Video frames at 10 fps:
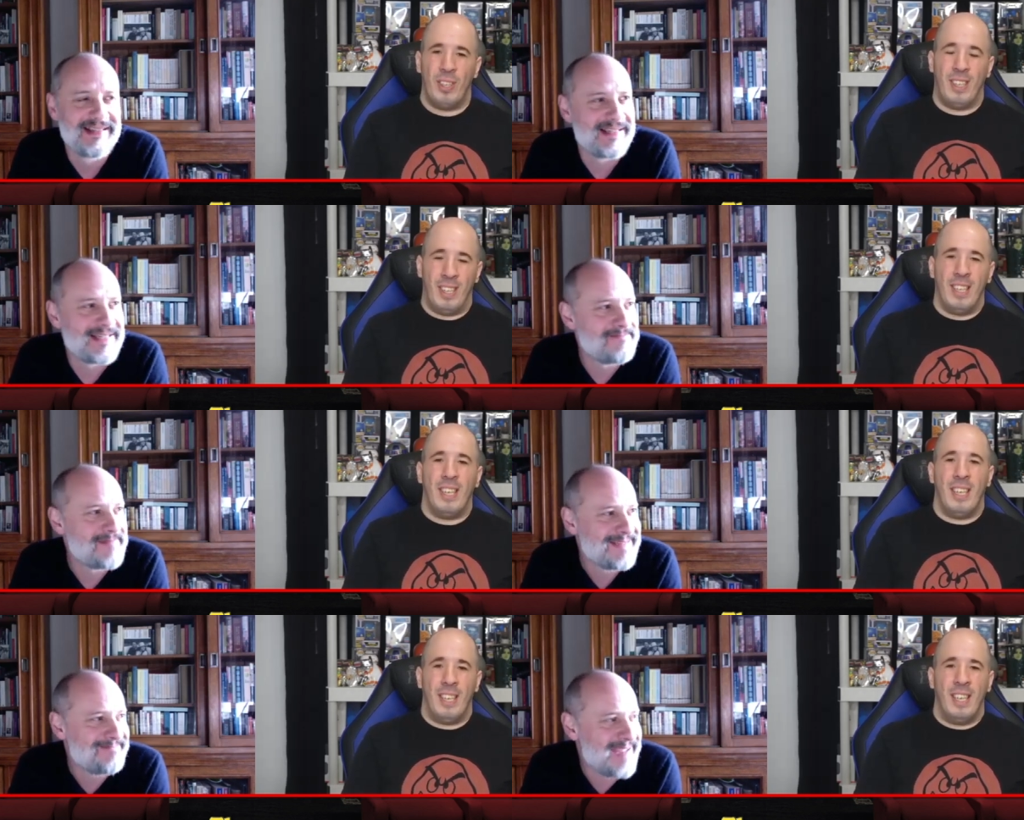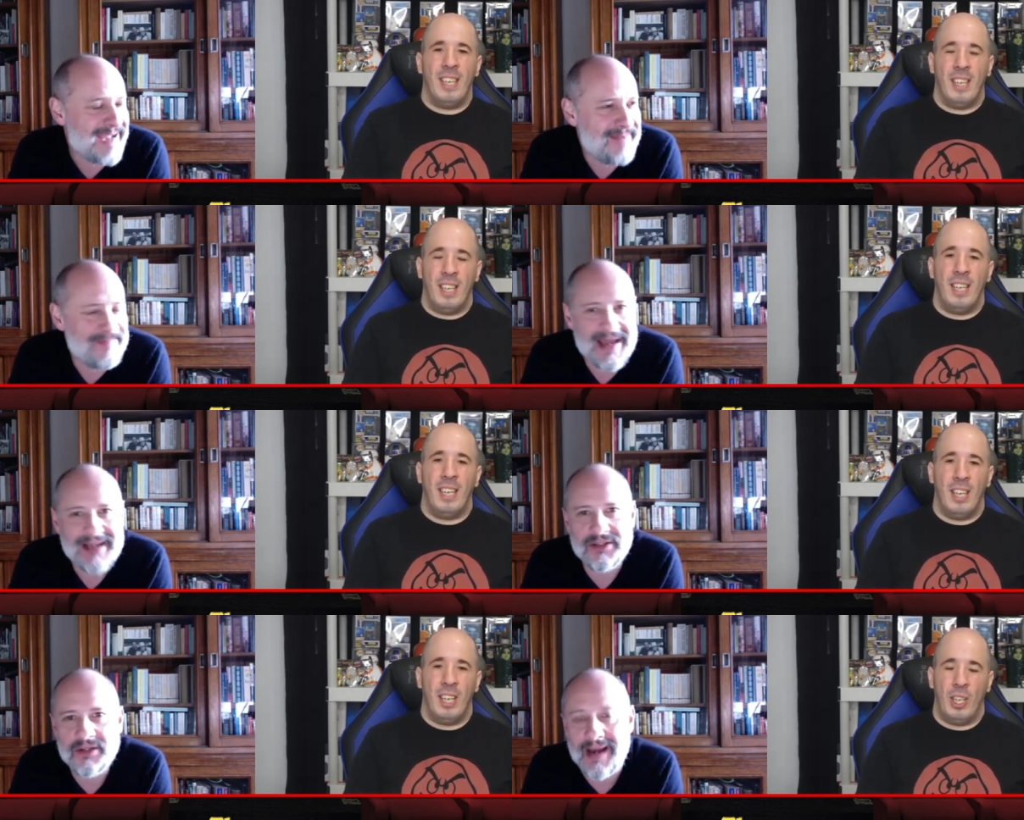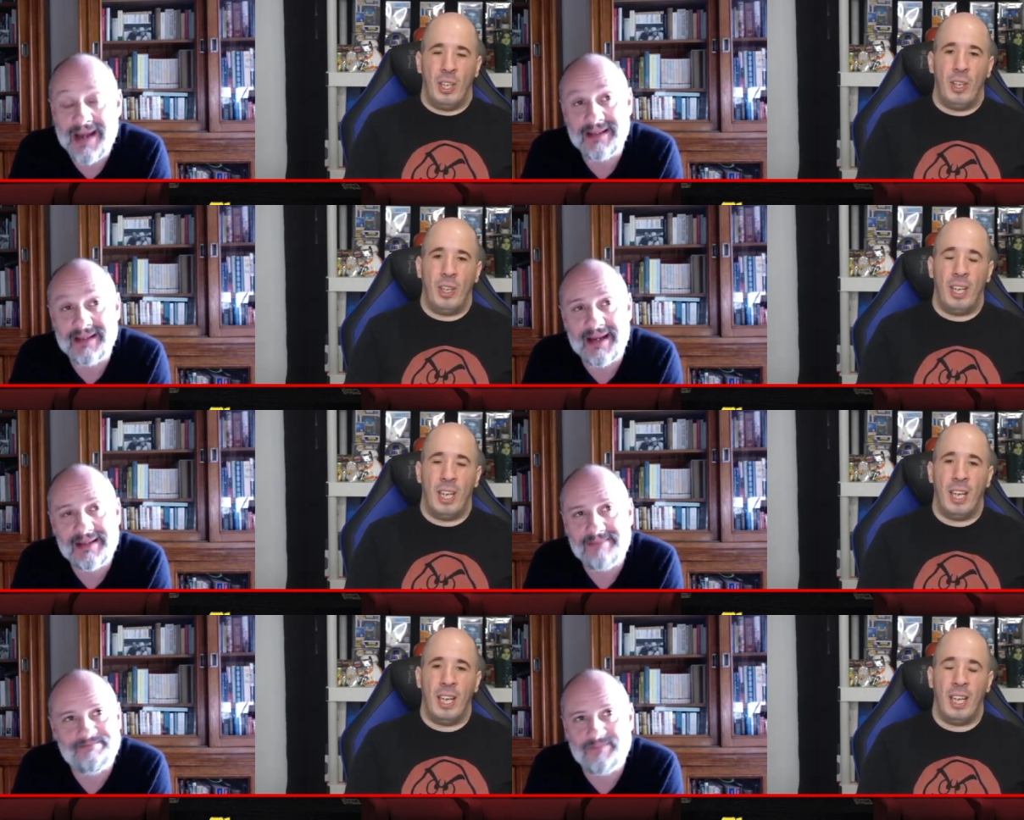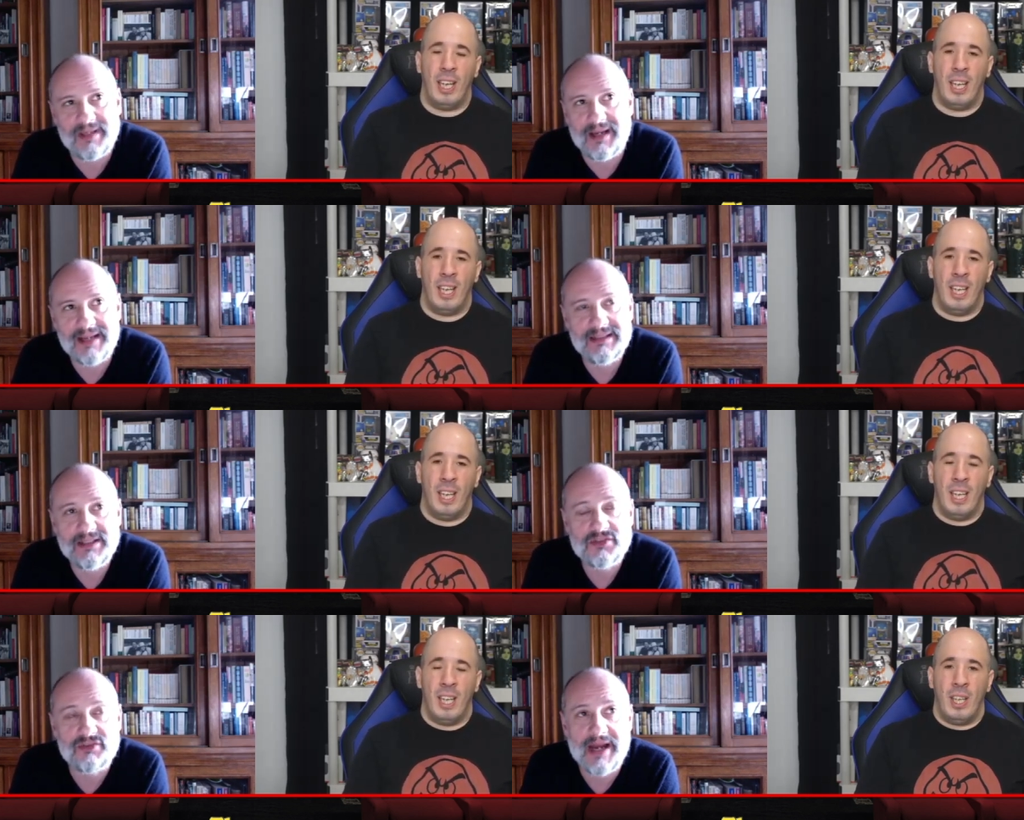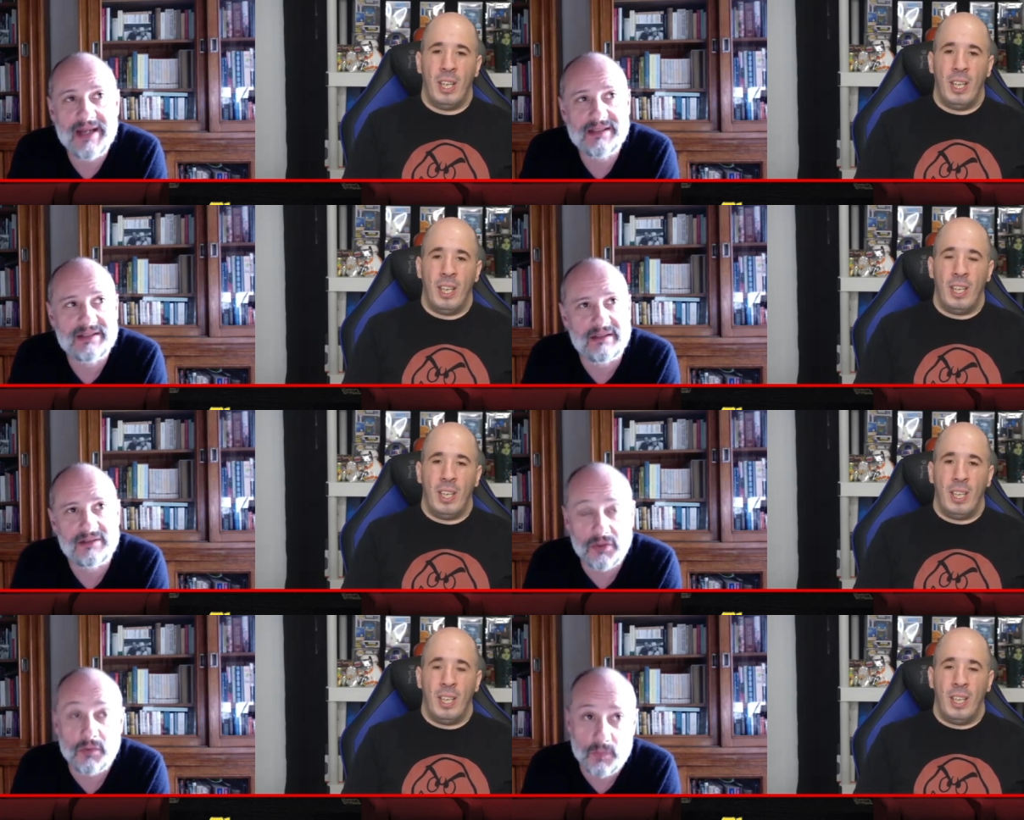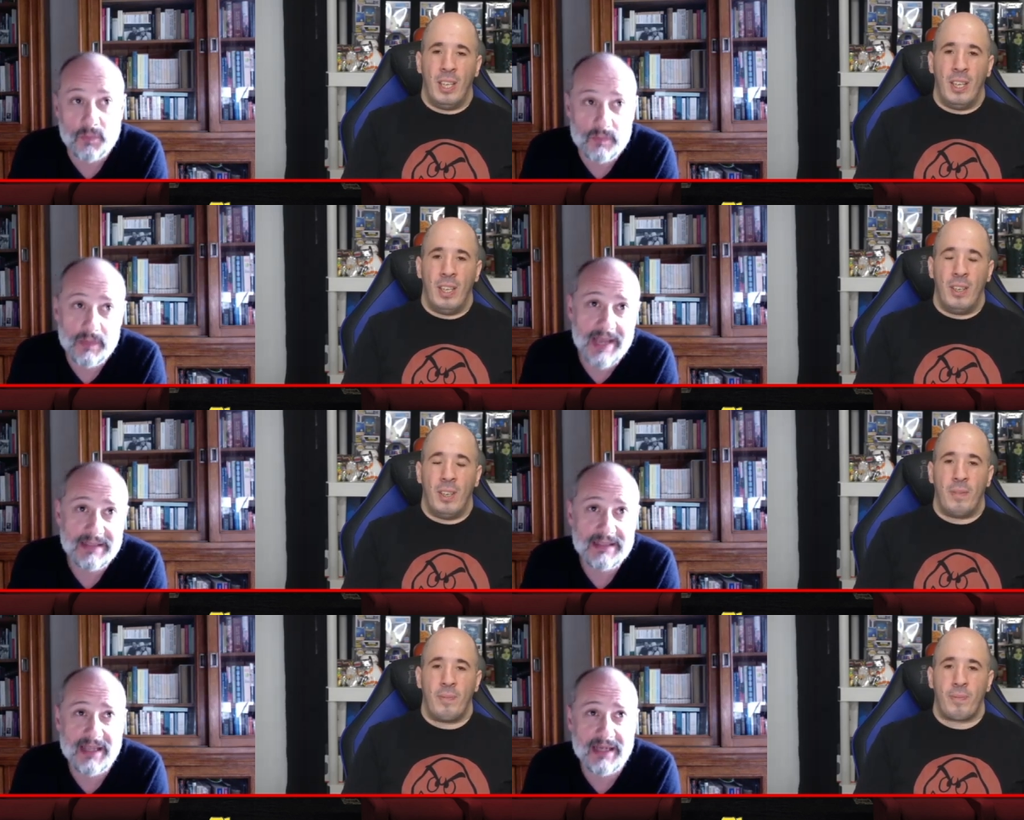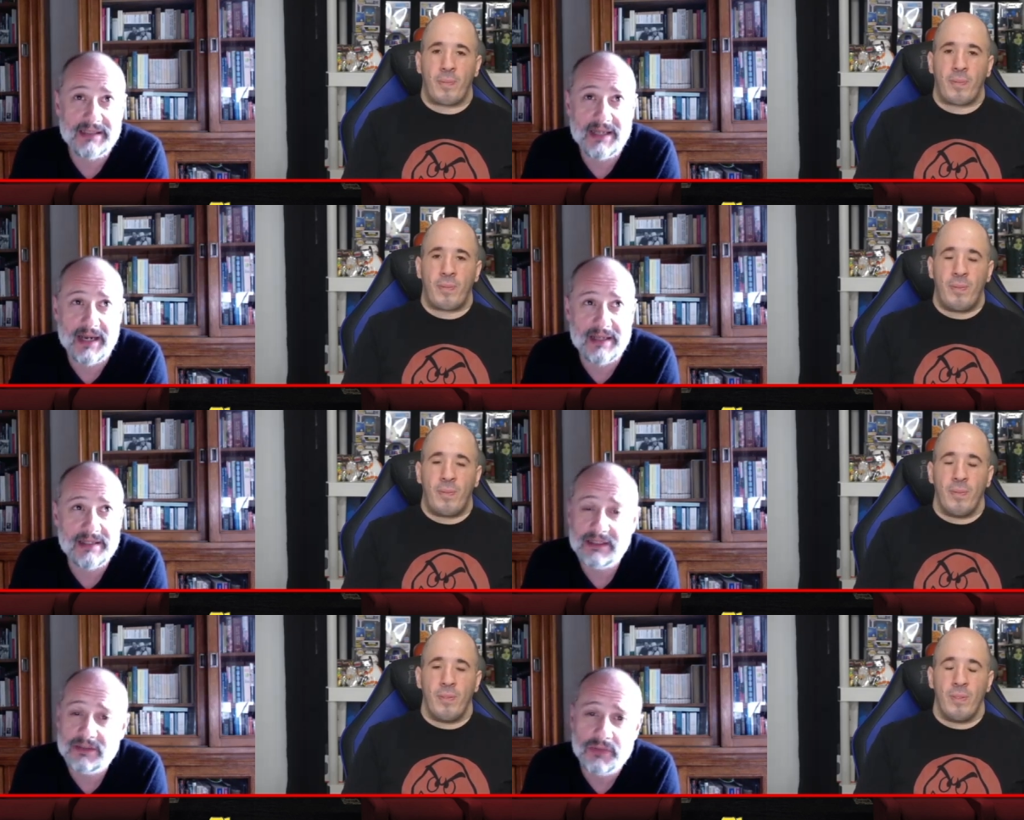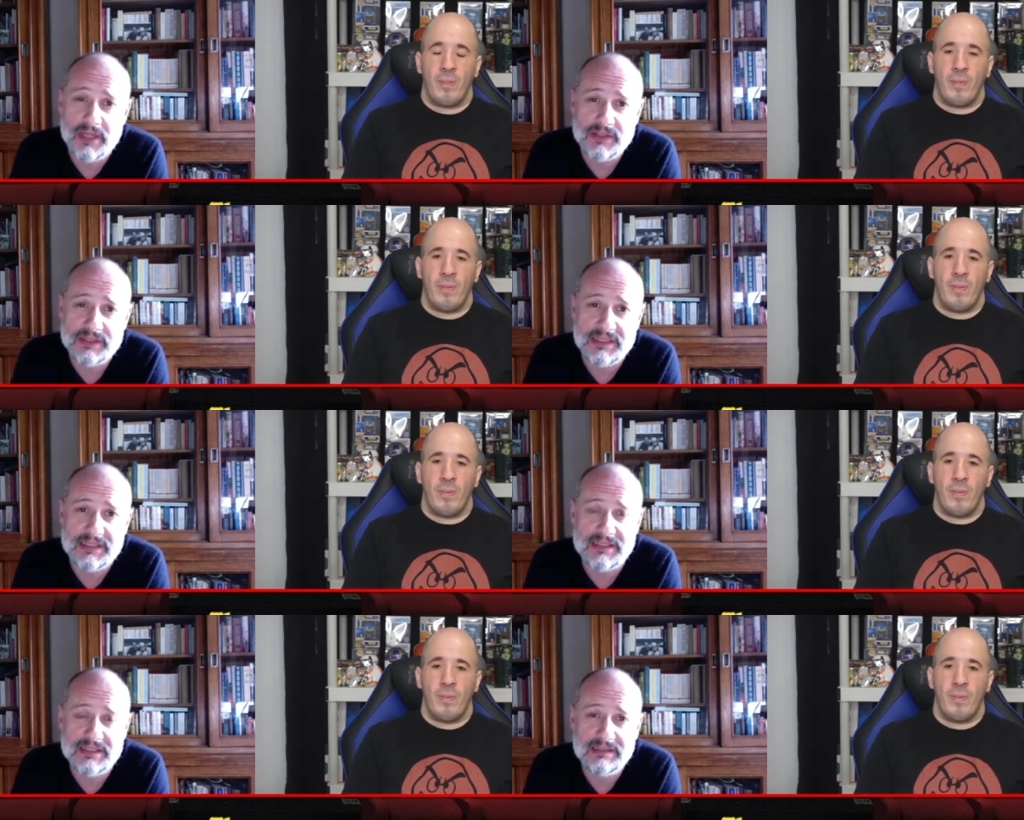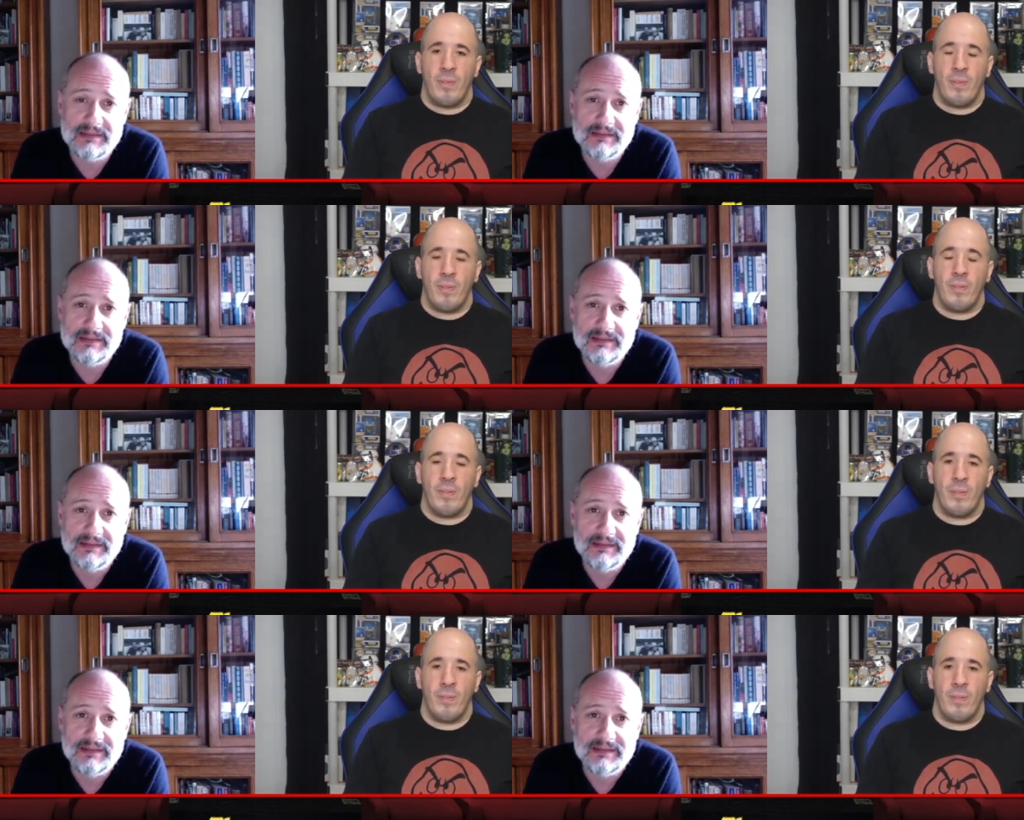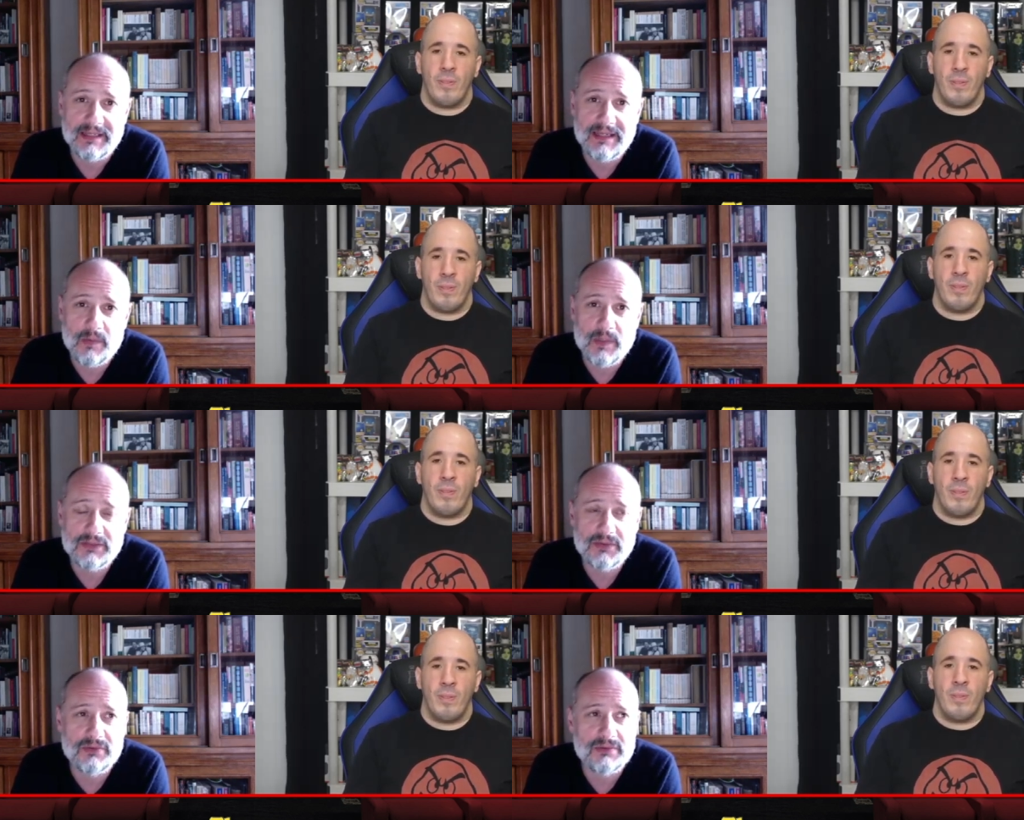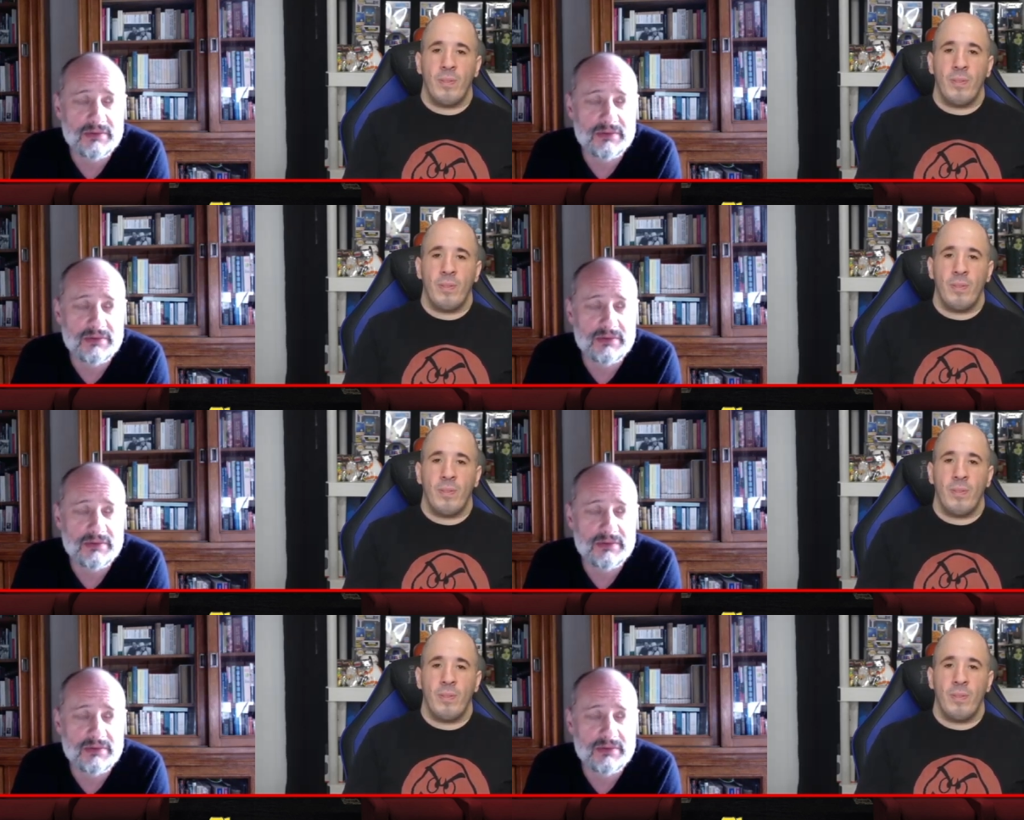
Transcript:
Speaker 1: Um, I don't know, I, I, I didn't write, uh, so we had this idea, I think in 2016, then I went to, to